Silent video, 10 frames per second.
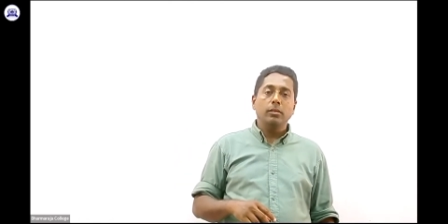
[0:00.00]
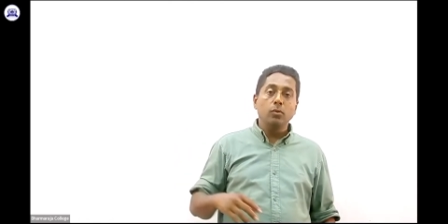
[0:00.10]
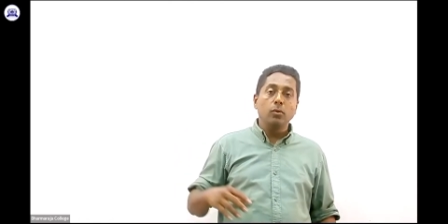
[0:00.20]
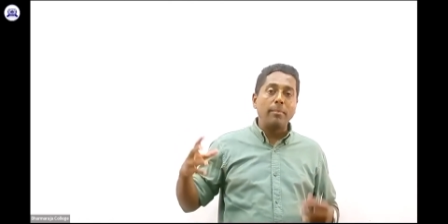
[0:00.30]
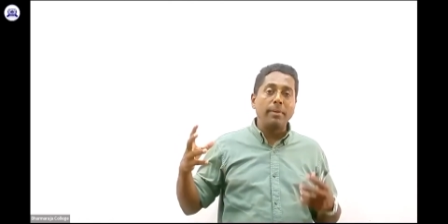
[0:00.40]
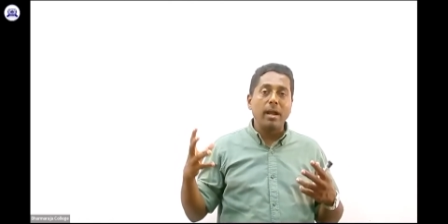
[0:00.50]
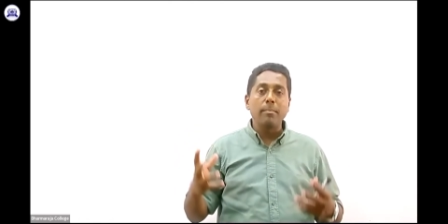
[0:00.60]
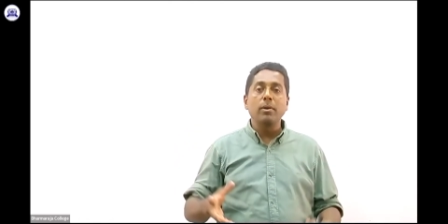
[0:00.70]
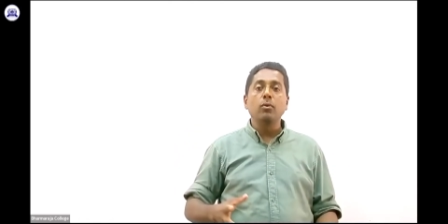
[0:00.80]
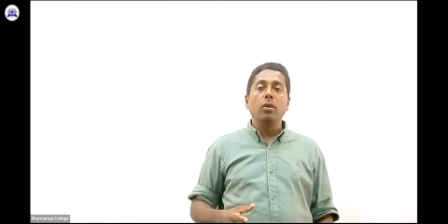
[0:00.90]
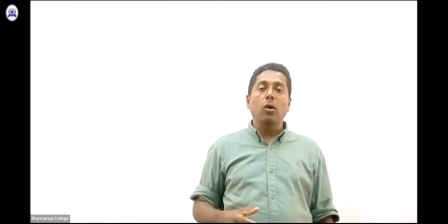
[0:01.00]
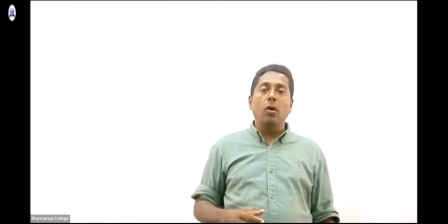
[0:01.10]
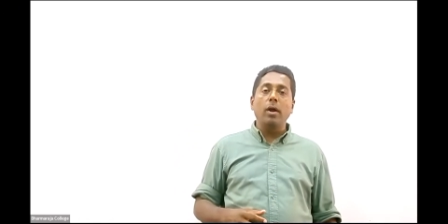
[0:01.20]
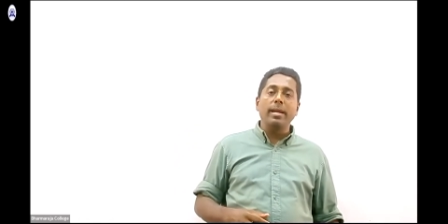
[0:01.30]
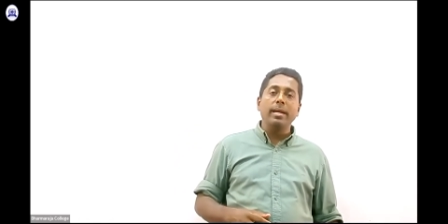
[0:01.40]
you can become a good
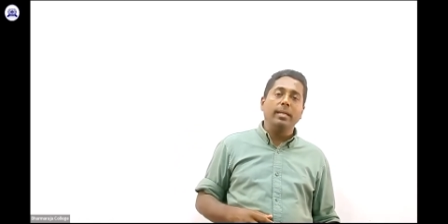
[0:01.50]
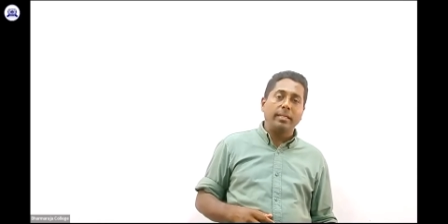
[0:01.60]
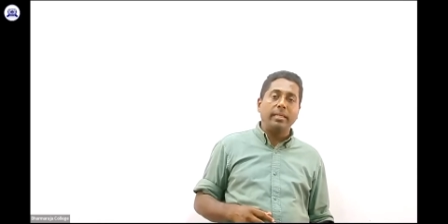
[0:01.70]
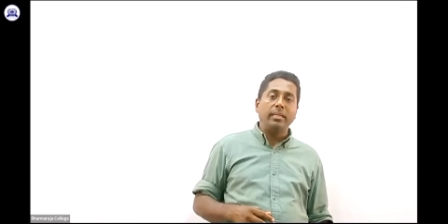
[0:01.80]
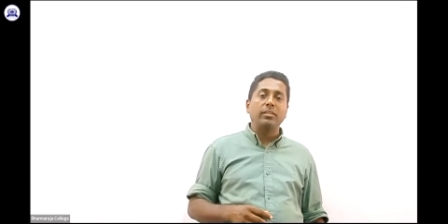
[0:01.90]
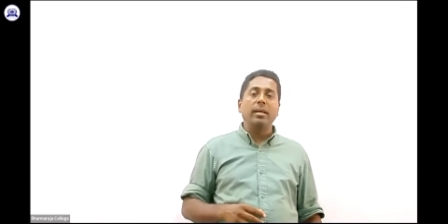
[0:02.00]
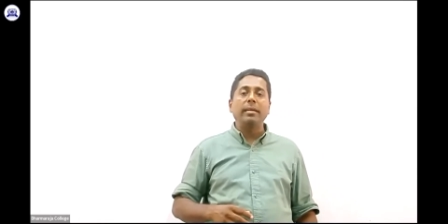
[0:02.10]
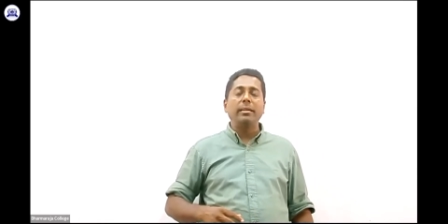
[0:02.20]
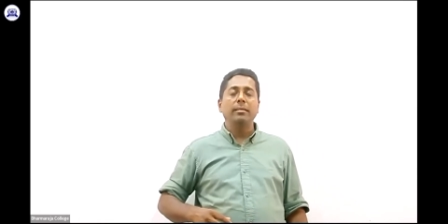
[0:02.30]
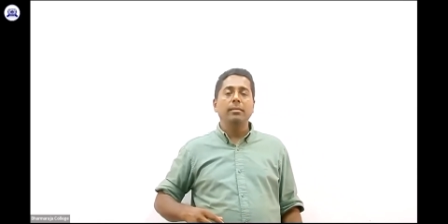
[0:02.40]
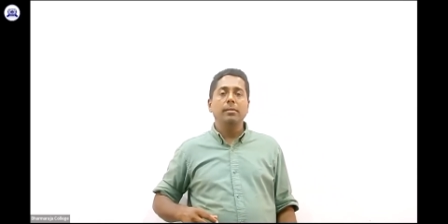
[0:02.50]
lawyer, teacher.